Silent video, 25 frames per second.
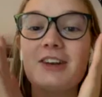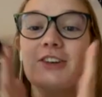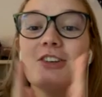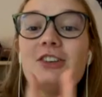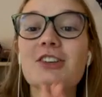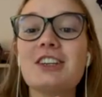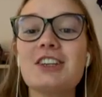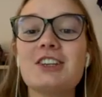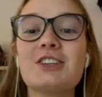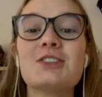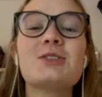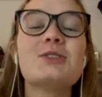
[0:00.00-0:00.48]
her
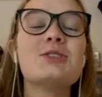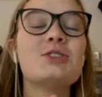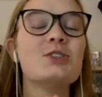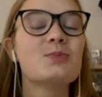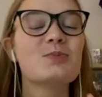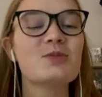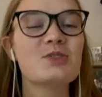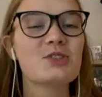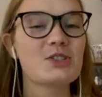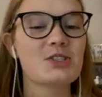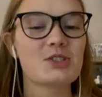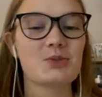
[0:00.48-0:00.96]
like
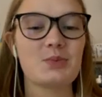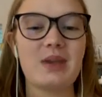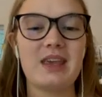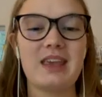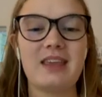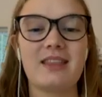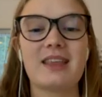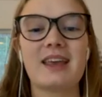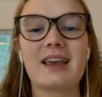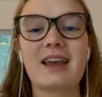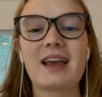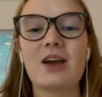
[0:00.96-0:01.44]
super
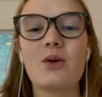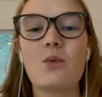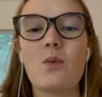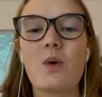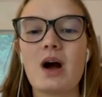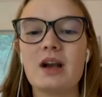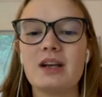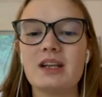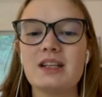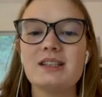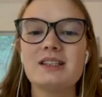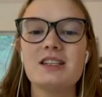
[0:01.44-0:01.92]
sweet. Like, I
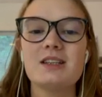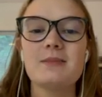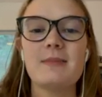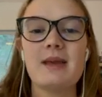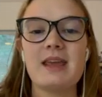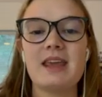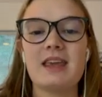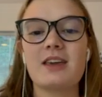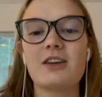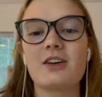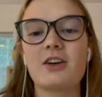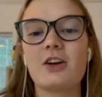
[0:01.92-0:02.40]
wanted to
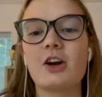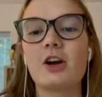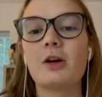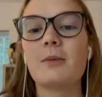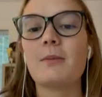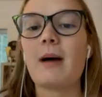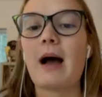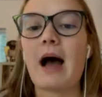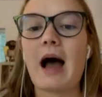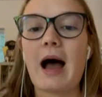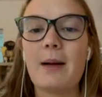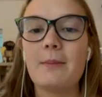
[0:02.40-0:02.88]
make her
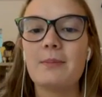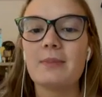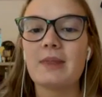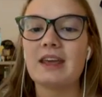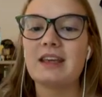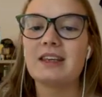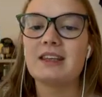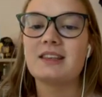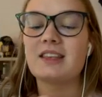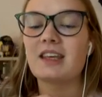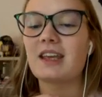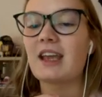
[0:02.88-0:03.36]
mom
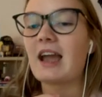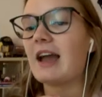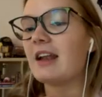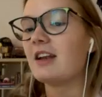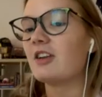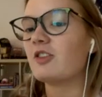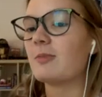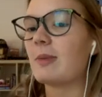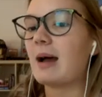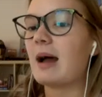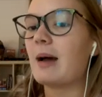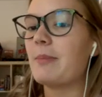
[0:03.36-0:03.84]
like the
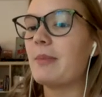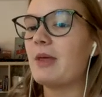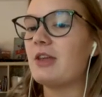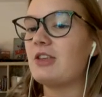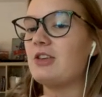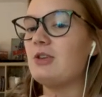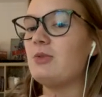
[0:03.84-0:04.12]
kind of mom that,